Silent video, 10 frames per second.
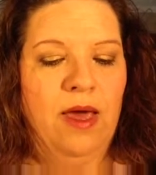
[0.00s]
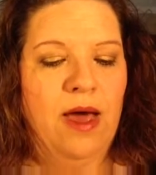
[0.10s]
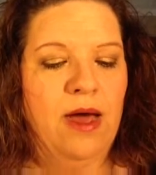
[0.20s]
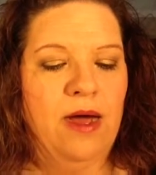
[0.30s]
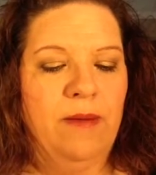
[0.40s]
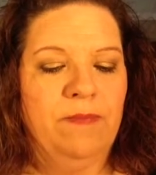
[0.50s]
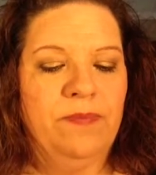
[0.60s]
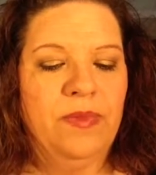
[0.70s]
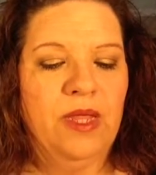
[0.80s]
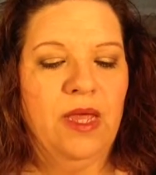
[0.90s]
Um,
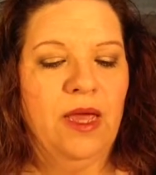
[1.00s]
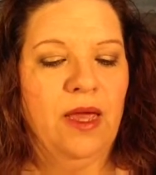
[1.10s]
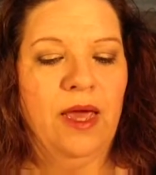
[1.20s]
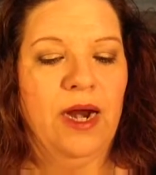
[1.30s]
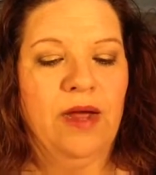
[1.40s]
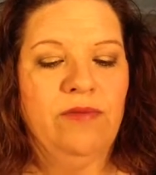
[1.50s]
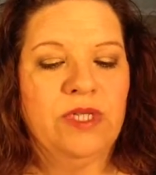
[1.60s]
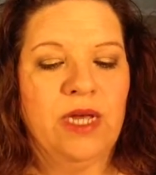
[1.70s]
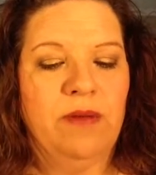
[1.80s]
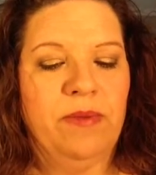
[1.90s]
and I've
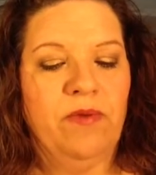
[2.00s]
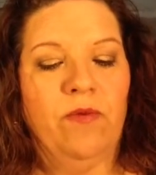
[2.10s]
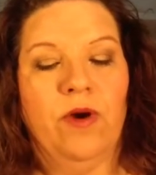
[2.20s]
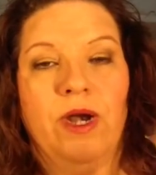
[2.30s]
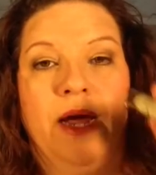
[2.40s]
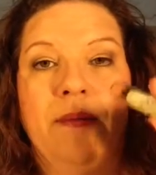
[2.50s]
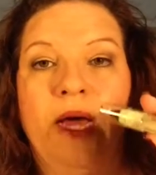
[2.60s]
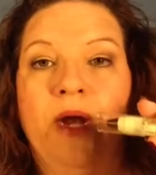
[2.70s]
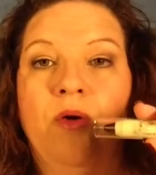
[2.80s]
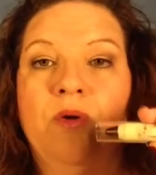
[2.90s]
said it before, and I'm
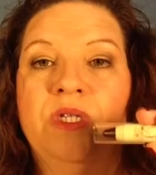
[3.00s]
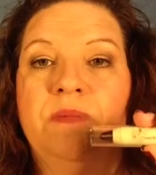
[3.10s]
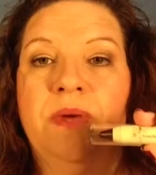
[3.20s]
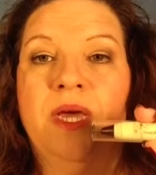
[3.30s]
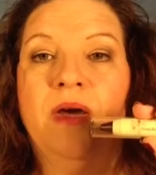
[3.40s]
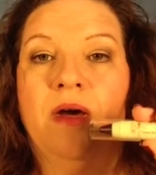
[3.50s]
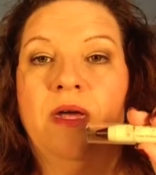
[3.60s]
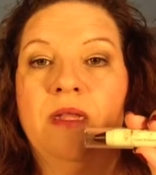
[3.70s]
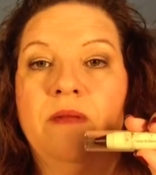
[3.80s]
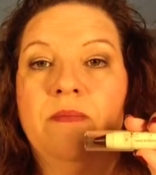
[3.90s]
not always big
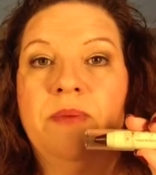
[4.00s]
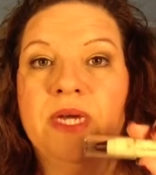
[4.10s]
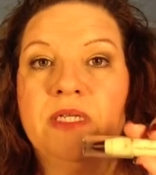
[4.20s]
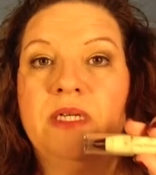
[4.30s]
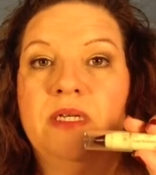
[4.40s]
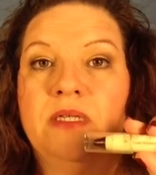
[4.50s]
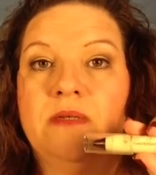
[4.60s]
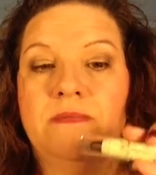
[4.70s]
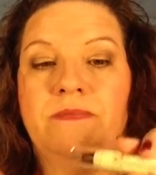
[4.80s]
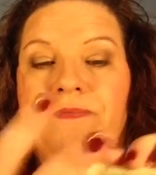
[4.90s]
on
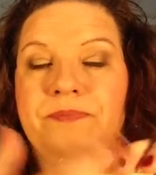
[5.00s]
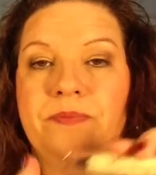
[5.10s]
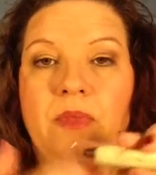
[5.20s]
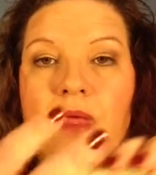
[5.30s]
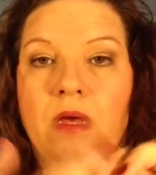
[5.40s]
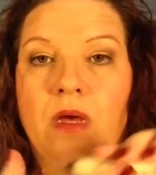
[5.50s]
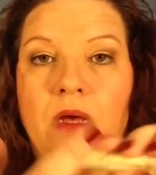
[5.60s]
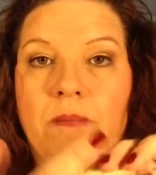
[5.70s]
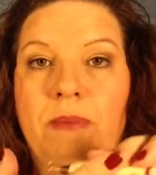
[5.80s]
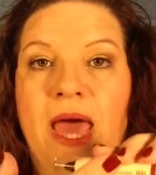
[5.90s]
Pixi's
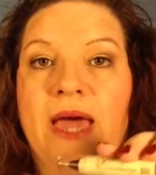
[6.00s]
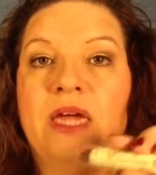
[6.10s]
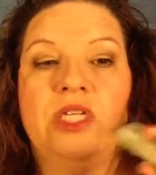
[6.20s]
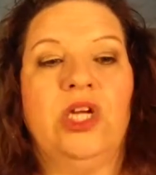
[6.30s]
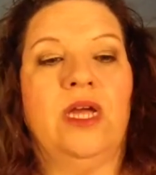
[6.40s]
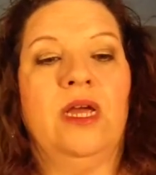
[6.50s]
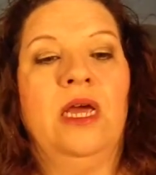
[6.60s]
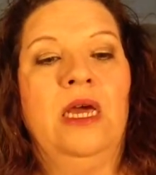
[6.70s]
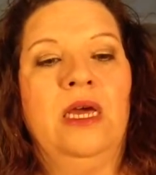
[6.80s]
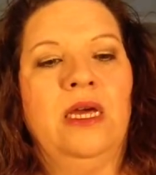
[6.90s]
packaging
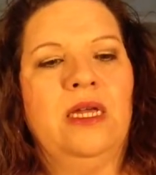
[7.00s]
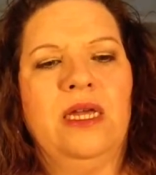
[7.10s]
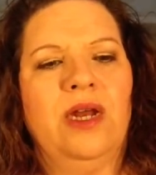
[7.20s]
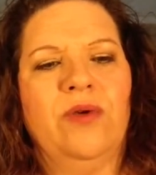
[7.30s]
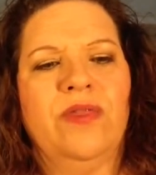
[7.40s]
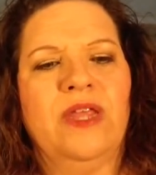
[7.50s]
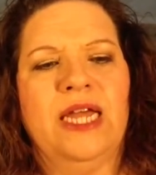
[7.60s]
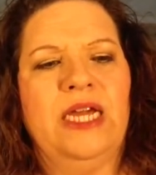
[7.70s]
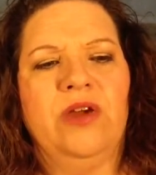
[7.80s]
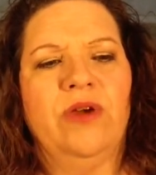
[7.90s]
you know, with the
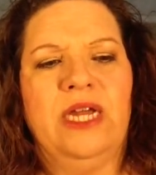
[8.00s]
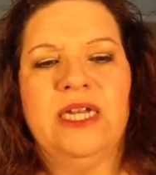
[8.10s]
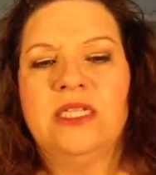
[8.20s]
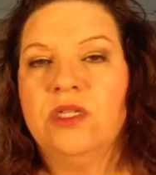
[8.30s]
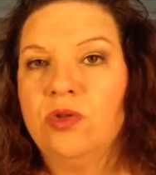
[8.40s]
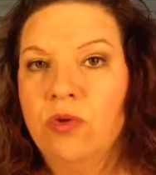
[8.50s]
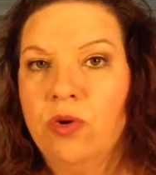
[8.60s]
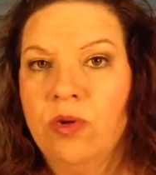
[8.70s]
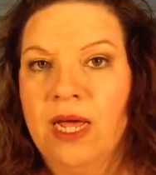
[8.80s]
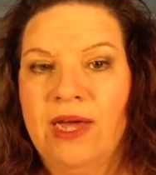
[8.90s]
light green doesn't do a
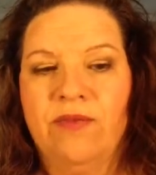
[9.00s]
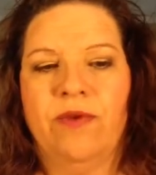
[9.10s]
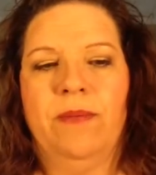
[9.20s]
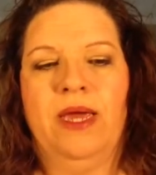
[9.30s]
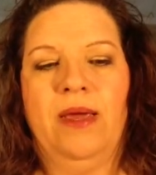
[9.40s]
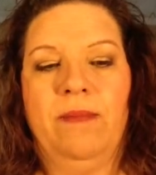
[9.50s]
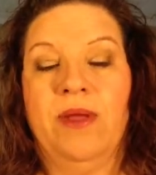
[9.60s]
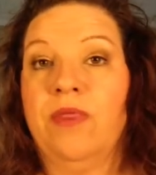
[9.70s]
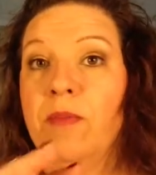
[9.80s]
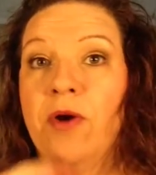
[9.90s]
whole lot for me,
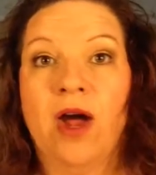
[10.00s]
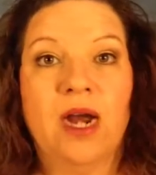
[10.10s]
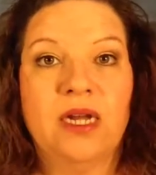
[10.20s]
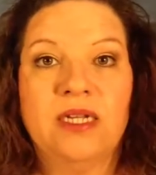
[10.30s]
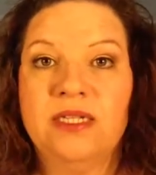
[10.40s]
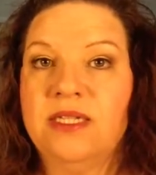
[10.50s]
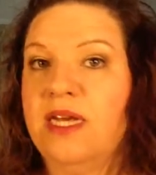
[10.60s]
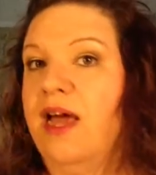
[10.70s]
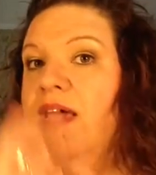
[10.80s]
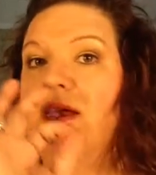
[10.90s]
but the product
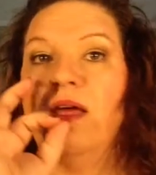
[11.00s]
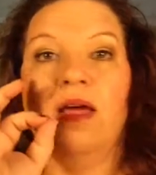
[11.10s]
inside,